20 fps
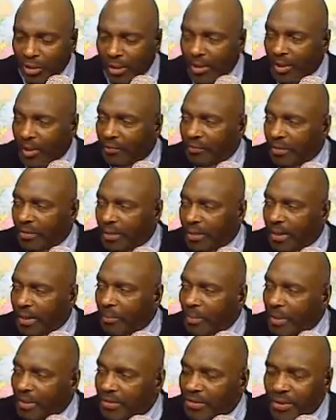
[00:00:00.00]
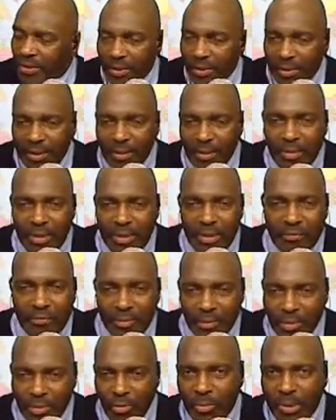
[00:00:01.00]
I love the comments that are coming in
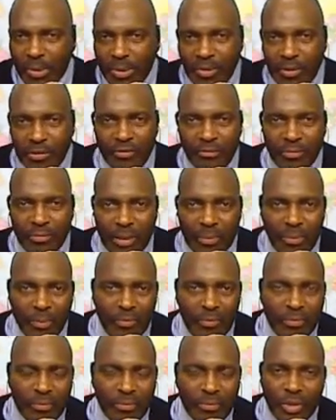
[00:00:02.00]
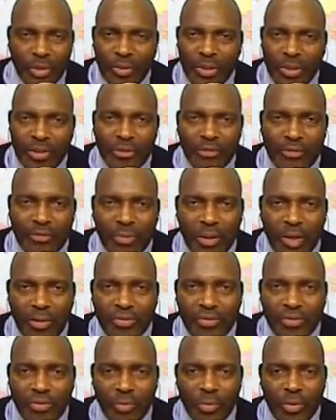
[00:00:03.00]
from so many different people from so many different
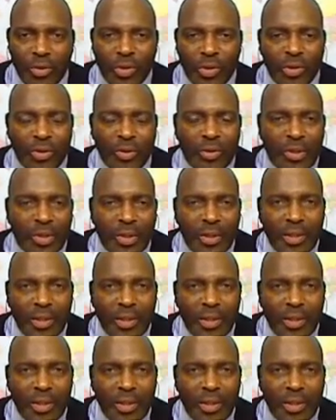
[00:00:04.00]
parts of the world.